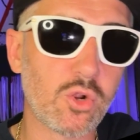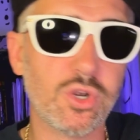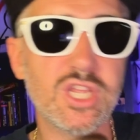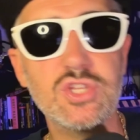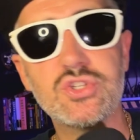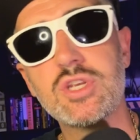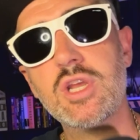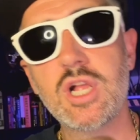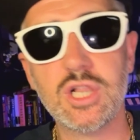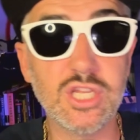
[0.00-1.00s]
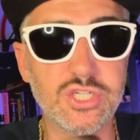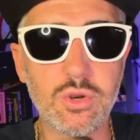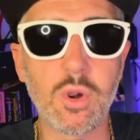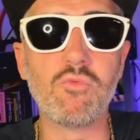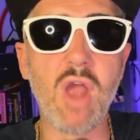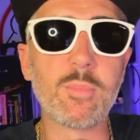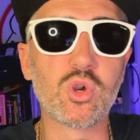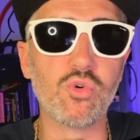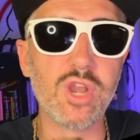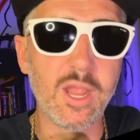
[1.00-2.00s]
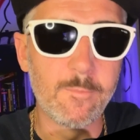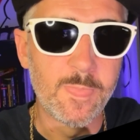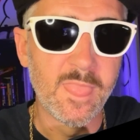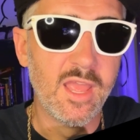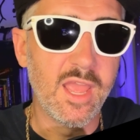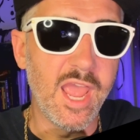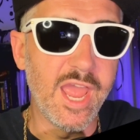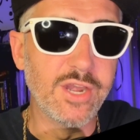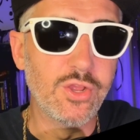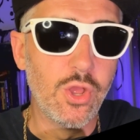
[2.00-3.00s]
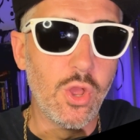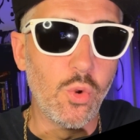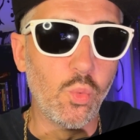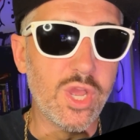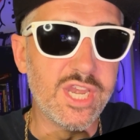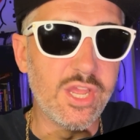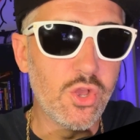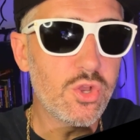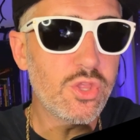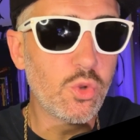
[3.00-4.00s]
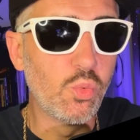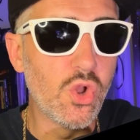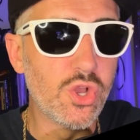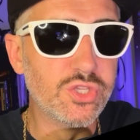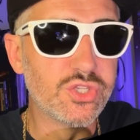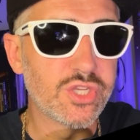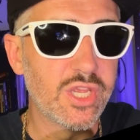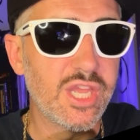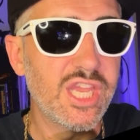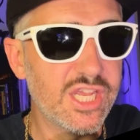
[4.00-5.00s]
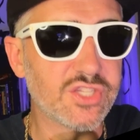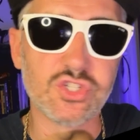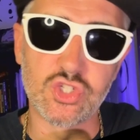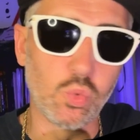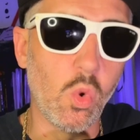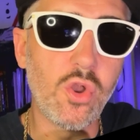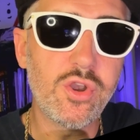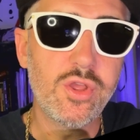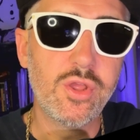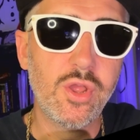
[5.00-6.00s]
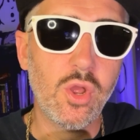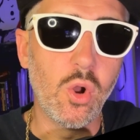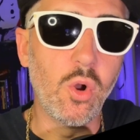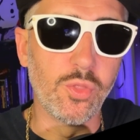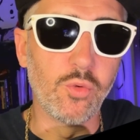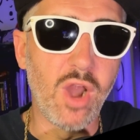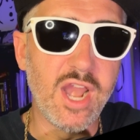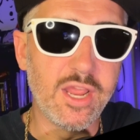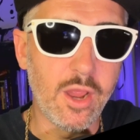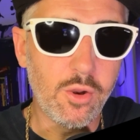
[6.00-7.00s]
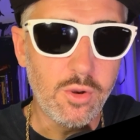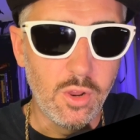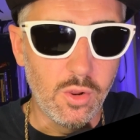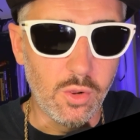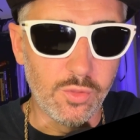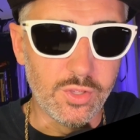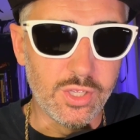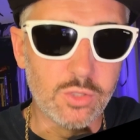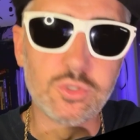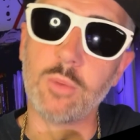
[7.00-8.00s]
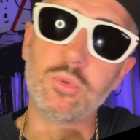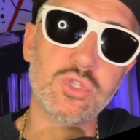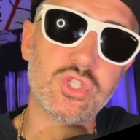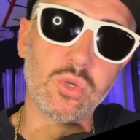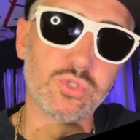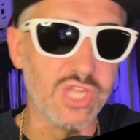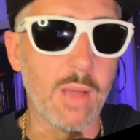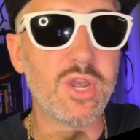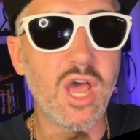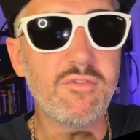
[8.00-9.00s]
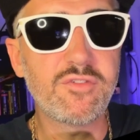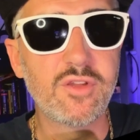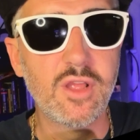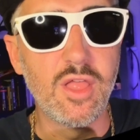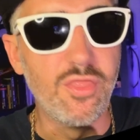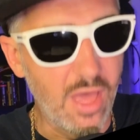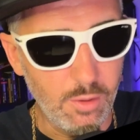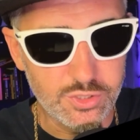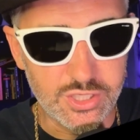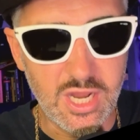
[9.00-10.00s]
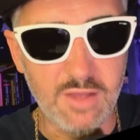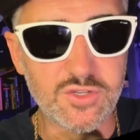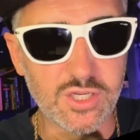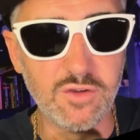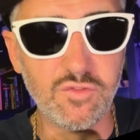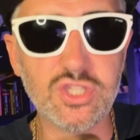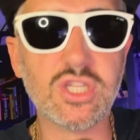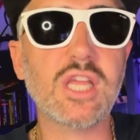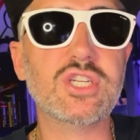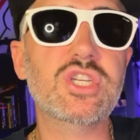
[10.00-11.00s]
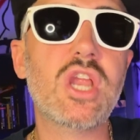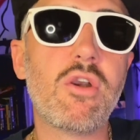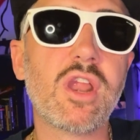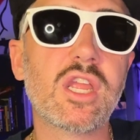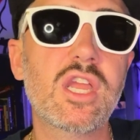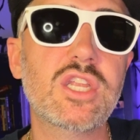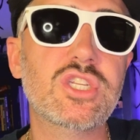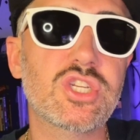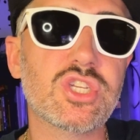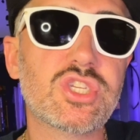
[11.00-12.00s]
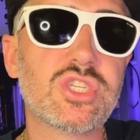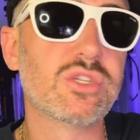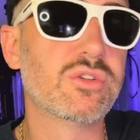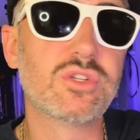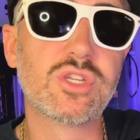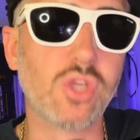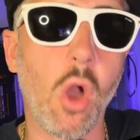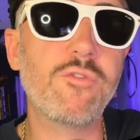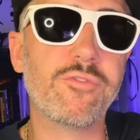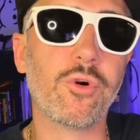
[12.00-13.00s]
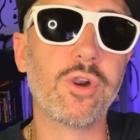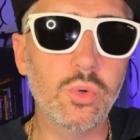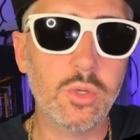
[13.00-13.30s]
on his legendary rap career. And when he heard the words, "It's a Swan," on the radio, on the Hilltop Hoods song Dumb Enough, that was enough to convince LGNDRK to just go for it.